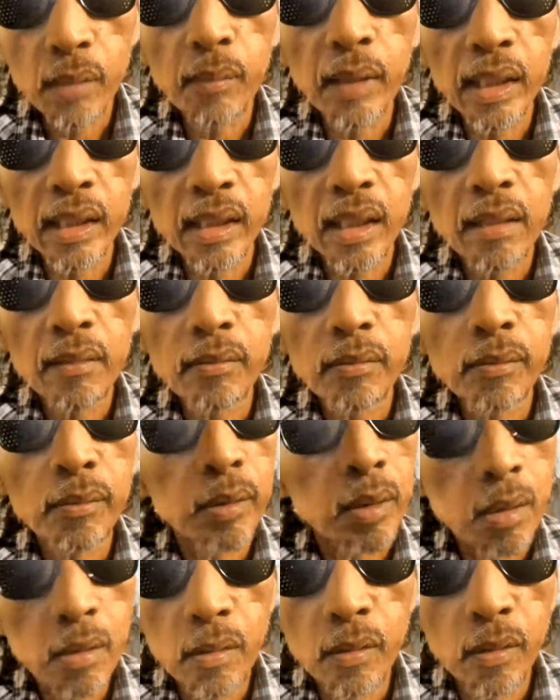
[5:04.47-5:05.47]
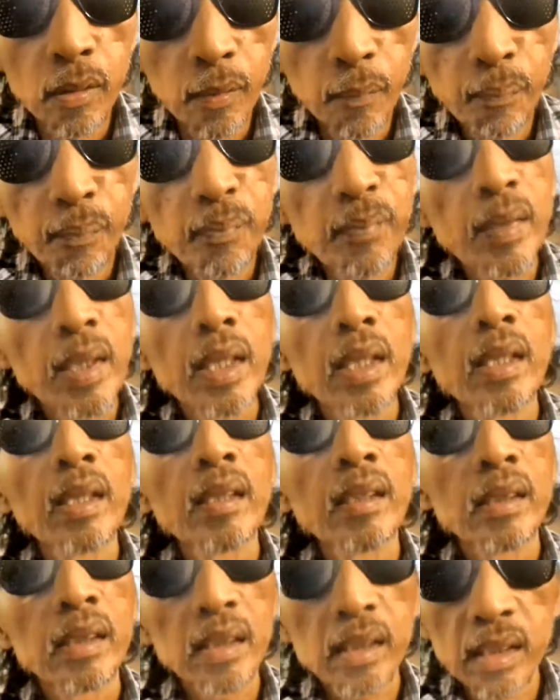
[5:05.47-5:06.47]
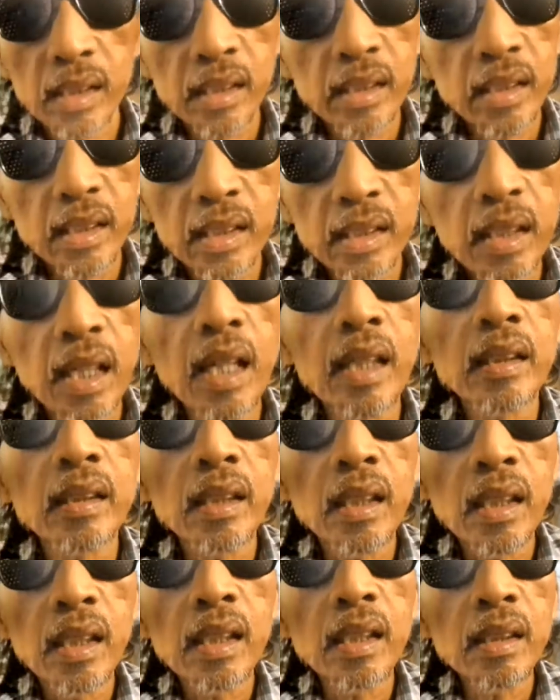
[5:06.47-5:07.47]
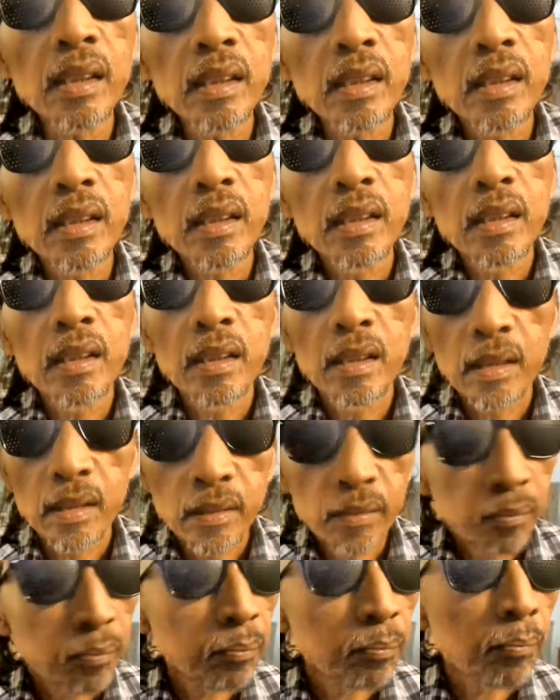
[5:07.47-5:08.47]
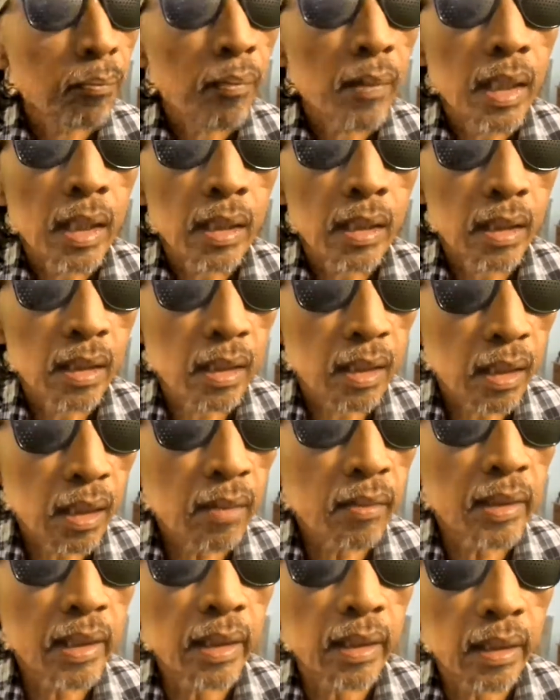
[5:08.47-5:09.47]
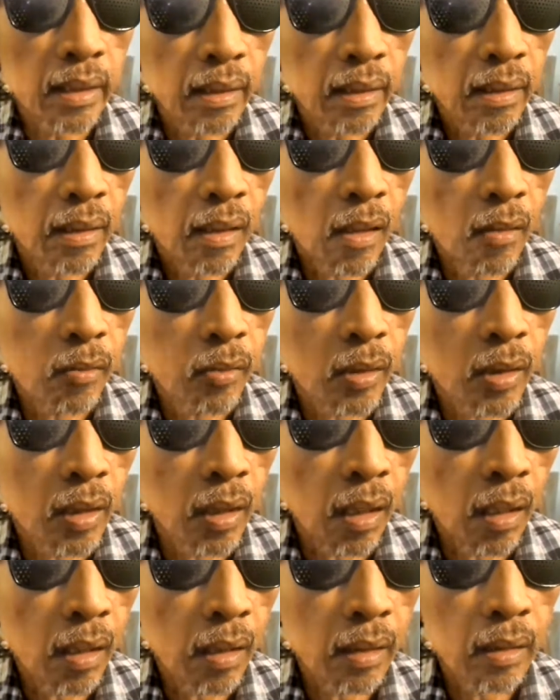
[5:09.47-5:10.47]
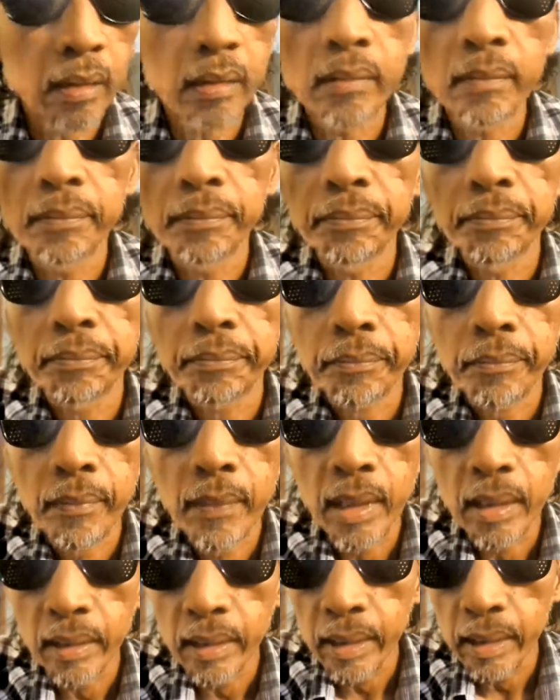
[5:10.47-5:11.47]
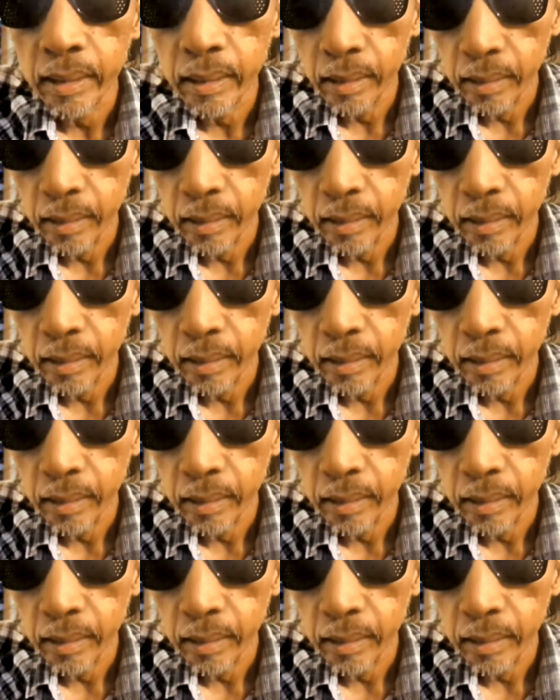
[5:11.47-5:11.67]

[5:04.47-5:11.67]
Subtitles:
myself? No. Jesus is just a servant of God. Okay?